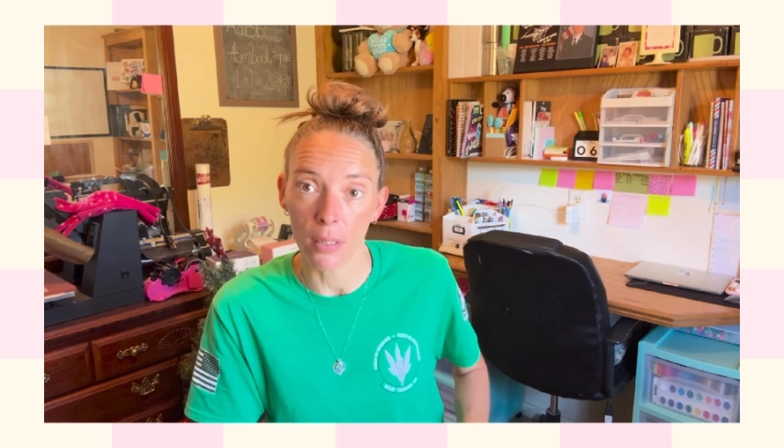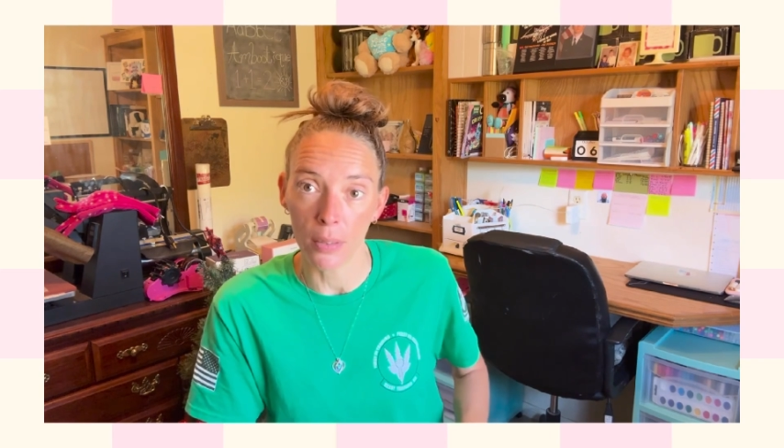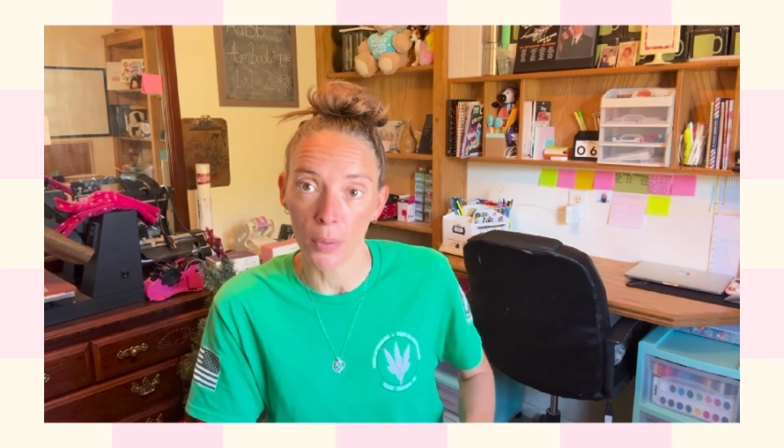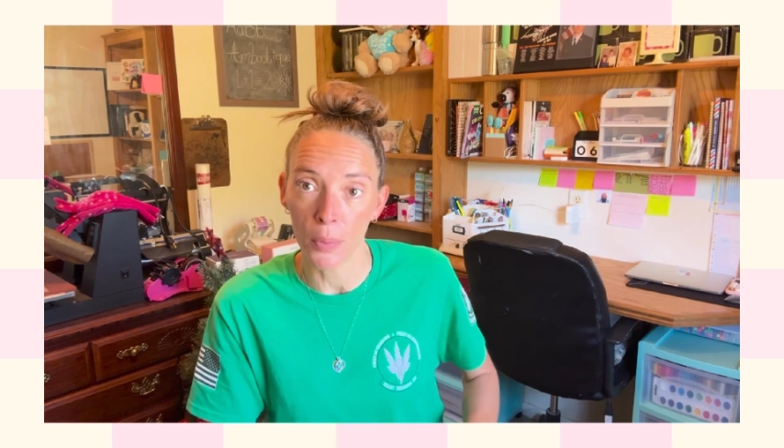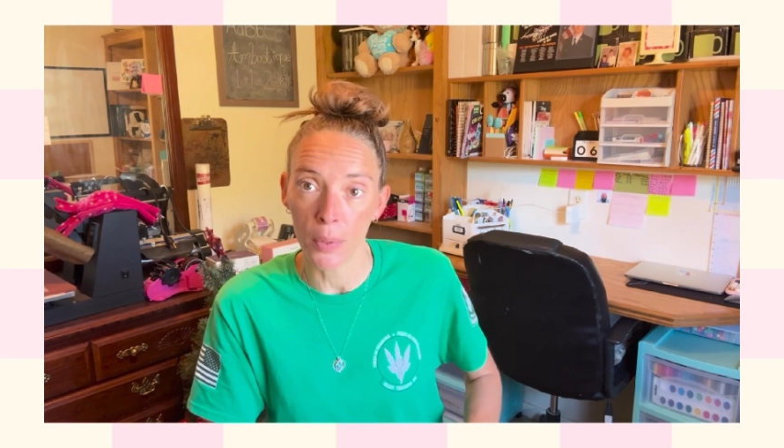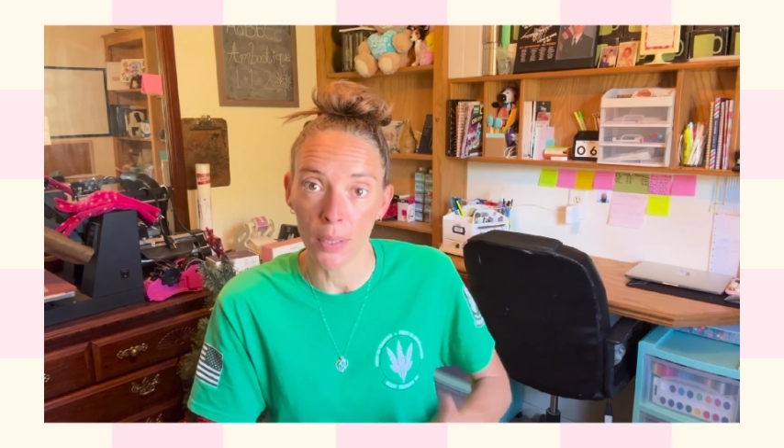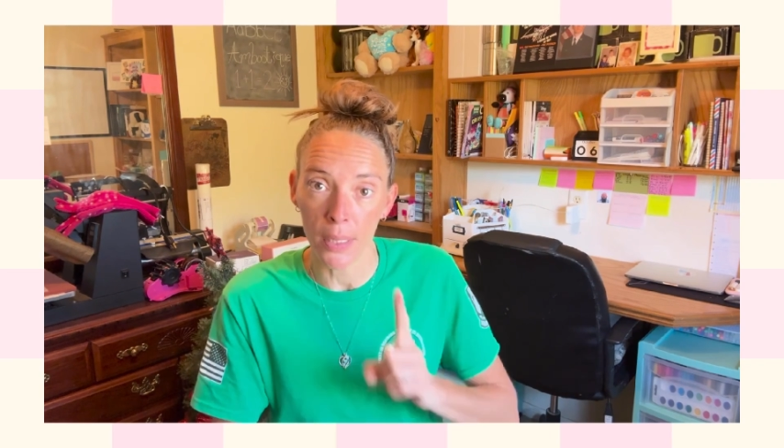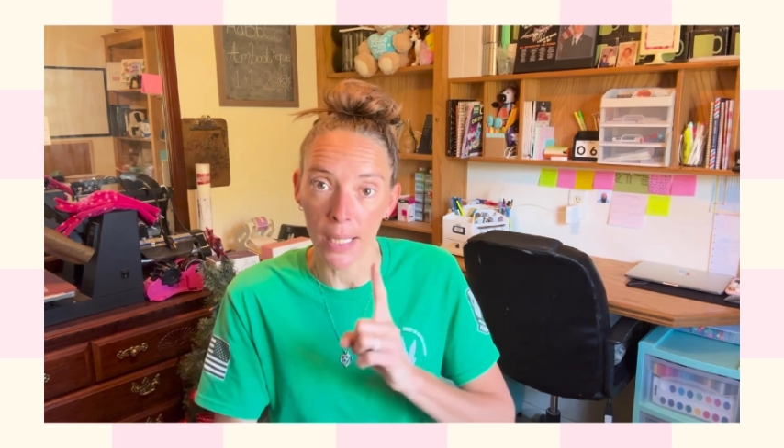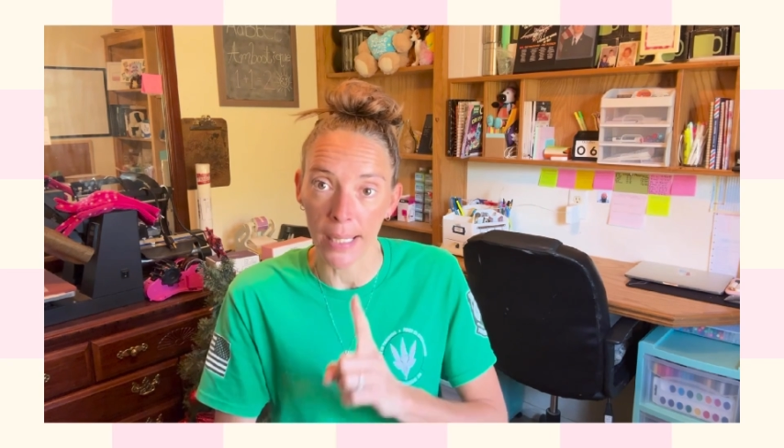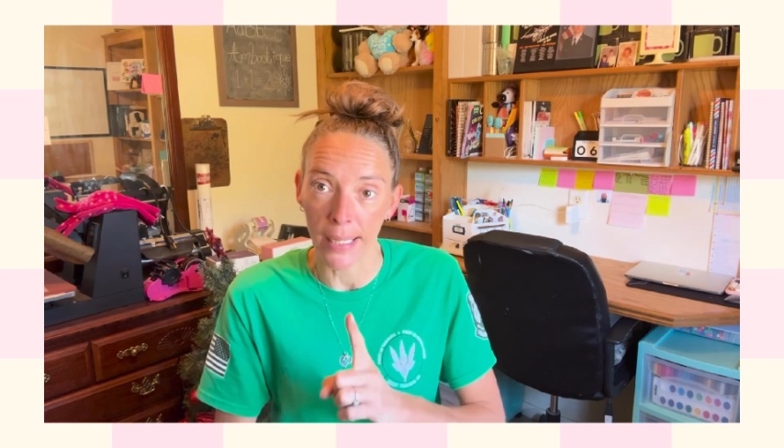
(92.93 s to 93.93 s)
other
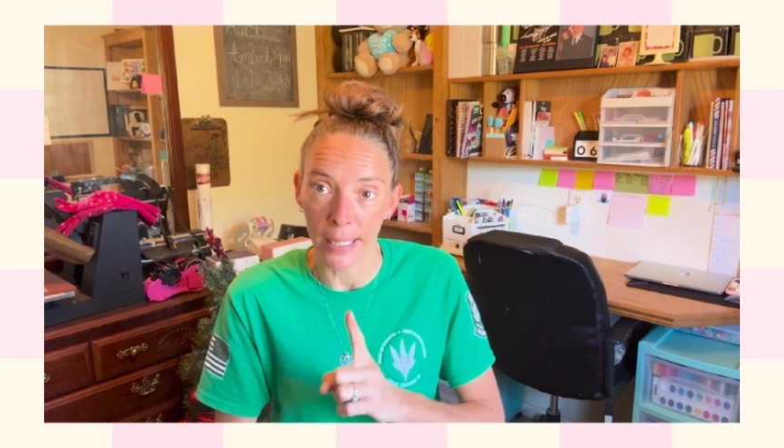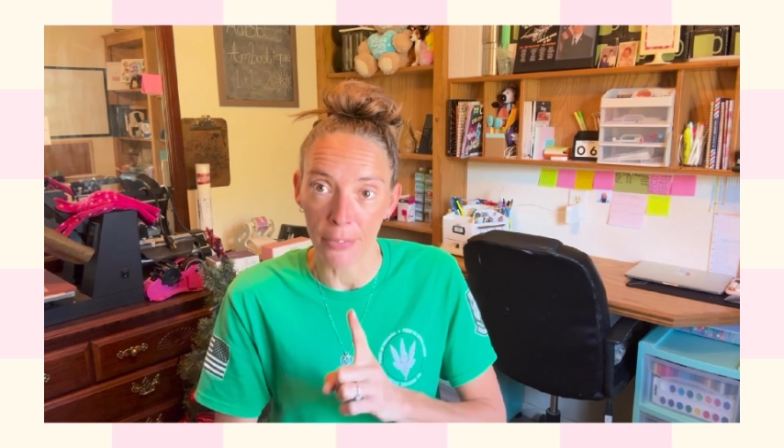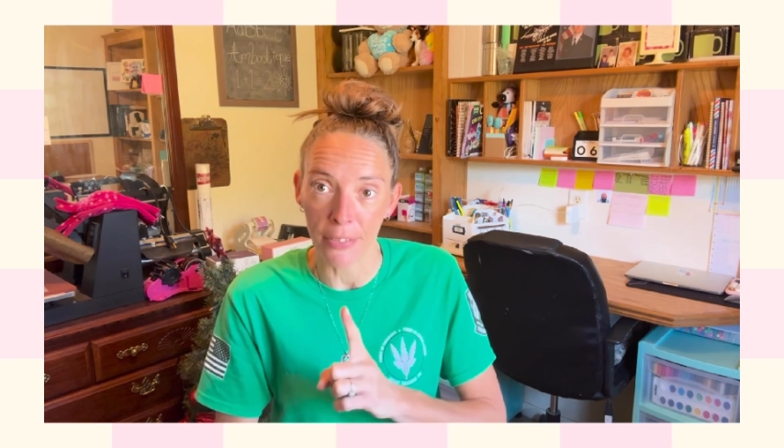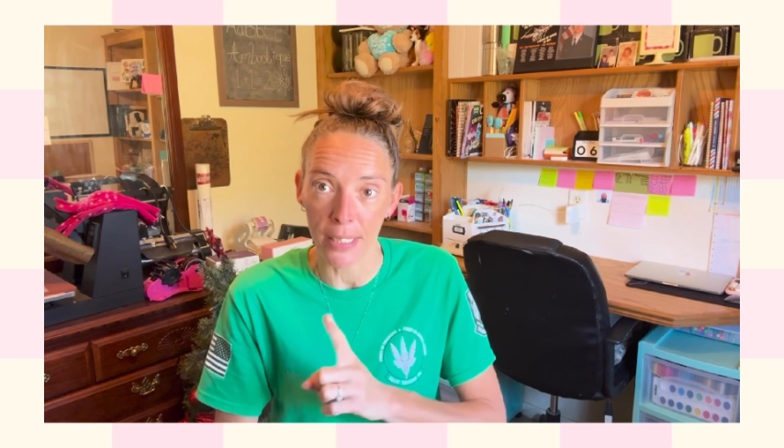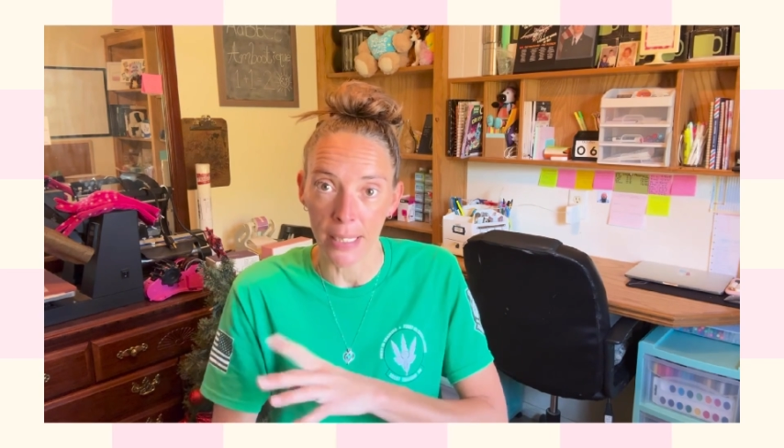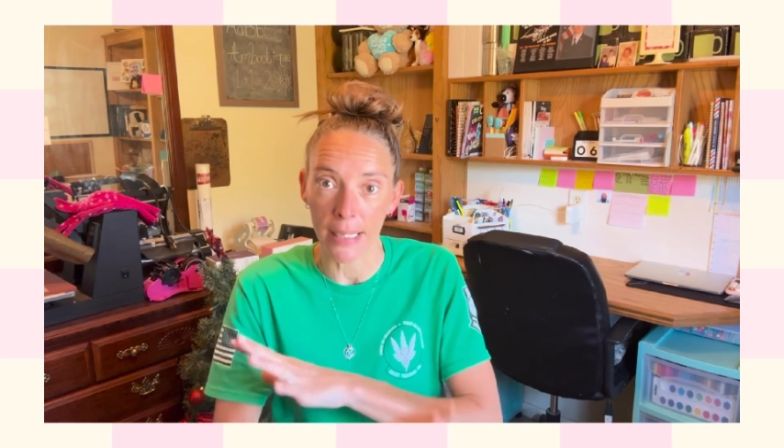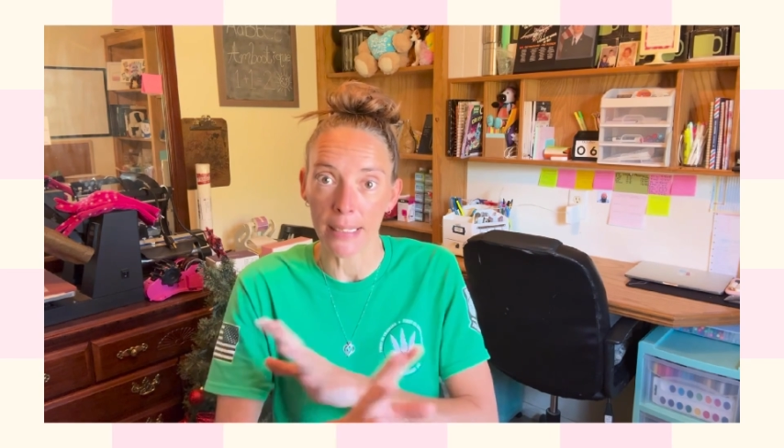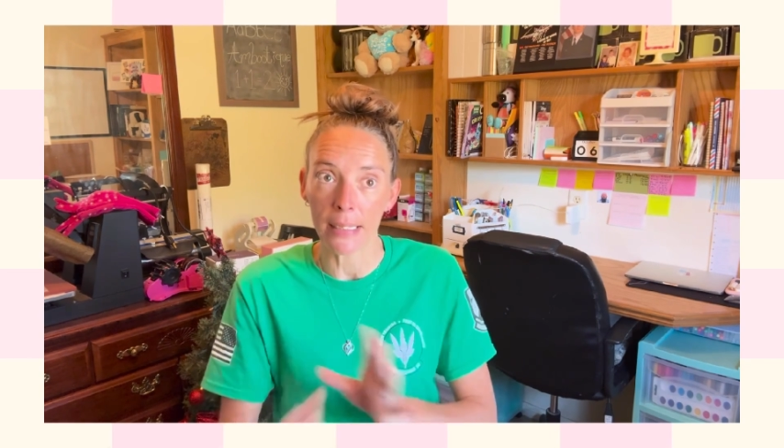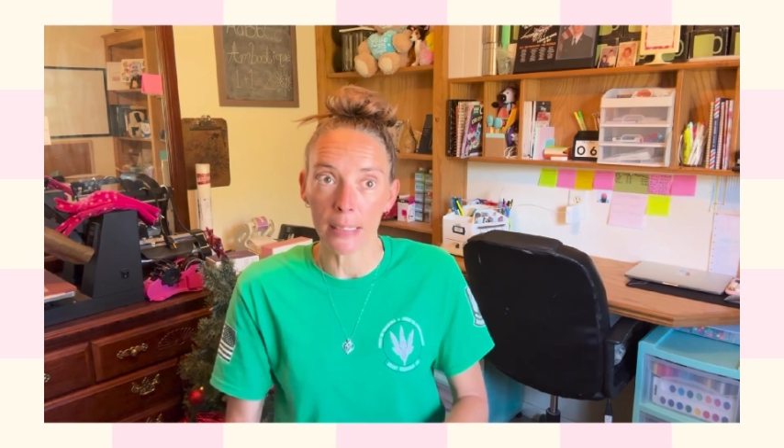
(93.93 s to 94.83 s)
one. I gifted it,